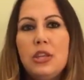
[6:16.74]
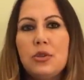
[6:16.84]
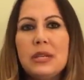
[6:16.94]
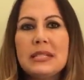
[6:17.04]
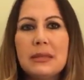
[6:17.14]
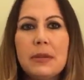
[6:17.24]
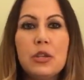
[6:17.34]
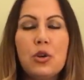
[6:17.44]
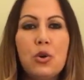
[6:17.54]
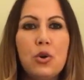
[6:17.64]
You need
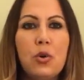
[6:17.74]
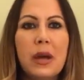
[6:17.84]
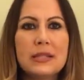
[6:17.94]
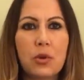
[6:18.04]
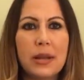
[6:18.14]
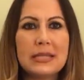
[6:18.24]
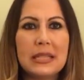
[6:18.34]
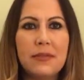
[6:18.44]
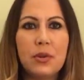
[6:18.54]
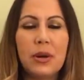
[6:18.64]
somebody who is going to
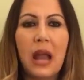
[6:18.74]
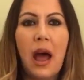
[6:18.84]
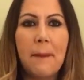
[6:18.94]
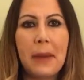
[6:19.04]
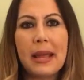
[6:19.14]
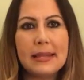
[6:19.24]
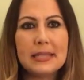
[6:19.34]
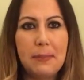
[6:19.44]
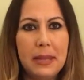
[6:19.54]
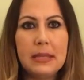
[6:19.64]
give you an
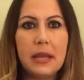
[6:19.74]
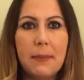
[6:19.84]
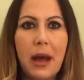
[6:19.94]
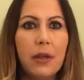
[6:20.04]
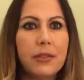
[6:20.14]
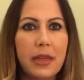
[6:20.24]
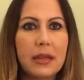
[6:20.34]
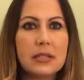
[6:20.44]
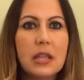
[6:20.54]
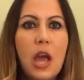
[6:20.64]
unbiased opinion about
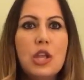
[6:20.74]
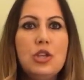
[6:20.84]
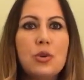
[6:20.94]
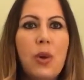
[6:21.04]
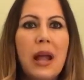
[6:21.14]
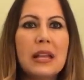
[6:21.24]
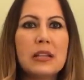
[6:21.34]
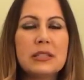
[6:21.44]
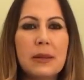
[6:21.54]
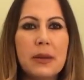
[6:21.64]
things. You want
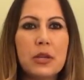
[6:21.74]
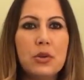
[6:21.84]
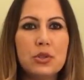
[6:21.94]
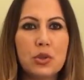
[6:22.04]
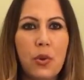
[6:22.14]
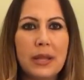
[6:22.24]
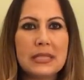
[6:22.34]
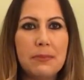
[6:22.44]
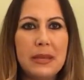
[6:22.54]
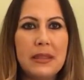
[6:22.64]
somebody who's going
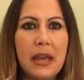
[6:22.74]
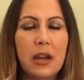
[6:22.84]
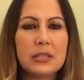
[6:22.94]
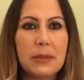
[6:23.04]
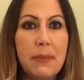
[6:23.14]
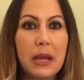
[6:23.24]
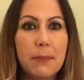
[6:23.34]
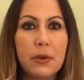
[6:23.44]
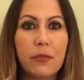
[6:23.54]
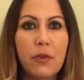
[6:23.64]
to be there to pick
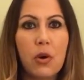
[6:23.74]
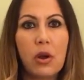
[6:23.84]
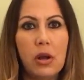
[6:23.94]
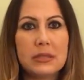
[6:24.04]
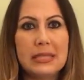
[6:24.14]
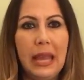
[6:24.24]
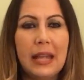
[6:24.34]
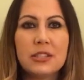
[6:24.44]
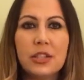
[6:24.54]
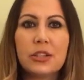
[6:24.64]
up your phone calls, to
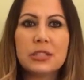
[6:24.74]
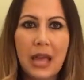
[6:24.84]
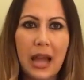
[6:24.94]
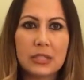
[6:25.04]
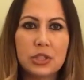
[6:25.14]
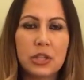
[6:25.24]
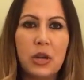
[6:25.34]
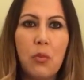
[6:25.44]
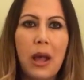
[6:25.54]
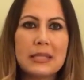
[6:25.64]
answer your texts. You're going
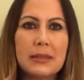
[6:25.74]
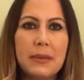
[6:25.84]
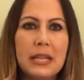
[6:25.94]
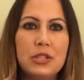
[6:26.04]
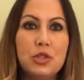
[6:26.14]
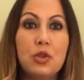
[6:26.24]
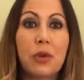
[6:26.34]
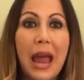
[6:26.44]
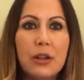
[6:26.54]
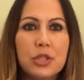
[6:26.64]
to want somebody to
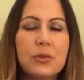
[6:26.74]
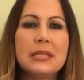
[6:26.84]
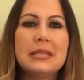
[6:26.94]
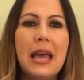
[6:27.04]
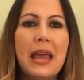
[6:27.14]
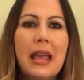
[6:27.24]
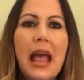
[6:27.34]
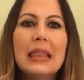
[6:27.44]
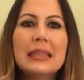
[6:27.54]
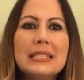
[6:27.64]
ground you and say,
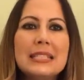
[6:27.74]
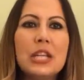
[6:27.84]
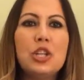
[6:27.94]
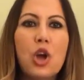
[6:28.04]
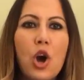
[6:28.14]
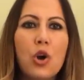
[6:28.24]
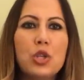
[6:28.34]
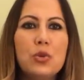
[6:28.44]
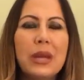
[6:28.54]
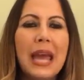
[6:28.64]
listen, no,
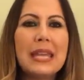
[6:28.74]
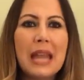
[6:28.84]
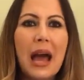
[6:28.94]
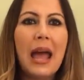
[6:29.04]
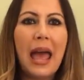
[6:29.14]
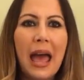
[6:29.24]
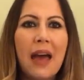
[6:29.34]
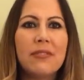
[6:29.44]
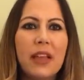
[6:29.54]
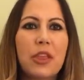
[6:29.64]
you cannot
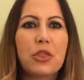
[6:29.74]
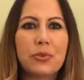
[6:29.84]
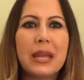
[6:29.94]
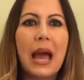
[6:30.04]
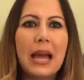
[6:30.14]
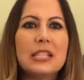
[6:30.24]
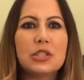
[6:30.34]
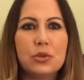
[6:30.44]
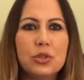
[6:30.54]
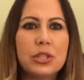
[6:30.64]
have like 3
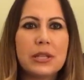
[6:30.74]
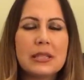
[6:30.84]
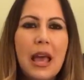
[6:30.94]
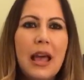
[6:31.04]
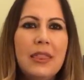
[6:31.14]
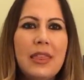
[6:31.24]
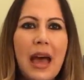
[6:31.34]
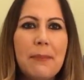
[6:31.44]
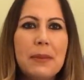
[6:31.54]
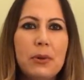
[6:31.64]
ice luges
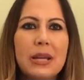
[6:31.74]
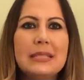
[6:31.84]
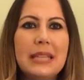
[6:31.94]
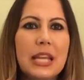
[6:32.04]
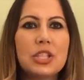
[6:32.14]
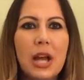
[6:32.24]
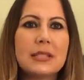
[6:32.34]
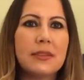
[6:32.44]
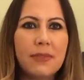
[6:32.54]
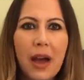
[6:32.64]
that people can take
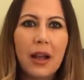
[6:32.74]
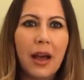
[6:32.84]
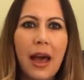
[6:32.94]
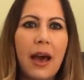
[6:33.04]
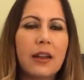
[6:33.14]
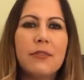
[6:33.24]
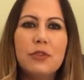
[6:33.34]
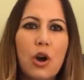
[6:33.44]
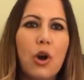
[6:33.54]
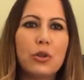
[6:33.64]
shots of vodka out of.
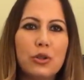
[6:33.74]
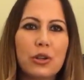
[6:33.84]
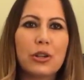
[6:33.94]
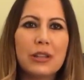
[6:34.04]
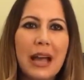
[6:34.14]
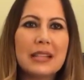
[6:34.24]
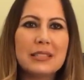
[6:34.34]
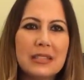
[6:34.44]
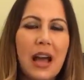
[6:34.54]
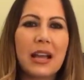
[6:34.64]
No,
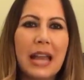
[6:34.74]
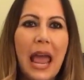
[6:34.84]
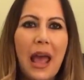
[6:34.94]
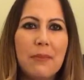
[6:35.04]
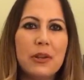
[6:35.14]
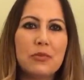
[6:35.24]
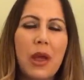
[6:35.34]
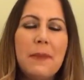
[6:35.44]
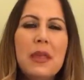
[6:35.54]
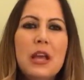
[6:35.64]
that's not going to happen,
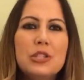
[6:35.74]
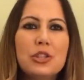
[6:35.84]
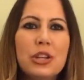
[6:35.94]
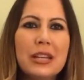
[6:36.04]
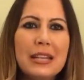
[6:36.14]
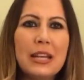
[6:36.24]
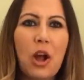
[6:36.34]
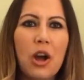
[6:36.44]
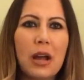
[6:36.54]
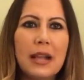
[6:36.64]
right? So you're going to need
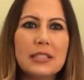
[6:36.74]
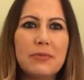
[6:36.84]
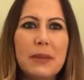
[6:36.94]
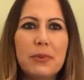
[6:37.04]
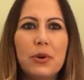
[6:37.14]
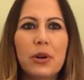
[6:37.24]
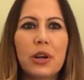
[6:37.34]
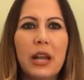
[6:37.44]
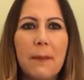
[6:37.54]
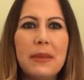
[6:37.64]
all kinds of people who are
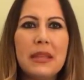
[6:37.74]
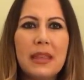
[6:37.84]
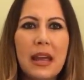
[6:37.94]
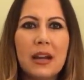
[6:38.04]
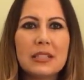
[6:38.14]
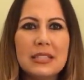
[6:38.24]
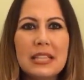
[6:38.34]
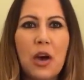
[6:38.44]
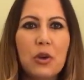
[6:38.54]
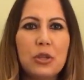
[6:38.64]
going to be there to
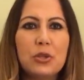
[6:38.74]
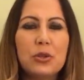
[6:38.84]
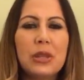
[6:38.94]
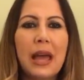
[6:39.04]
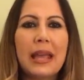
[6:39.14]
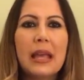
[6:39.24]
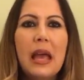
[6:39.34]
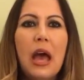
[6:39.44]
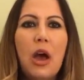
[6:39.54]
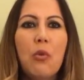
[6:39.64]
tell you like
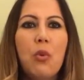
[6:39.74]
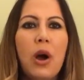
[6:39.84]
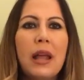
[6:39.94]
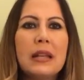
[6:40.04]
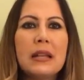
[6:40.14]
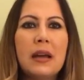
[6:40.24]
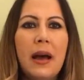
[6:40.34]
what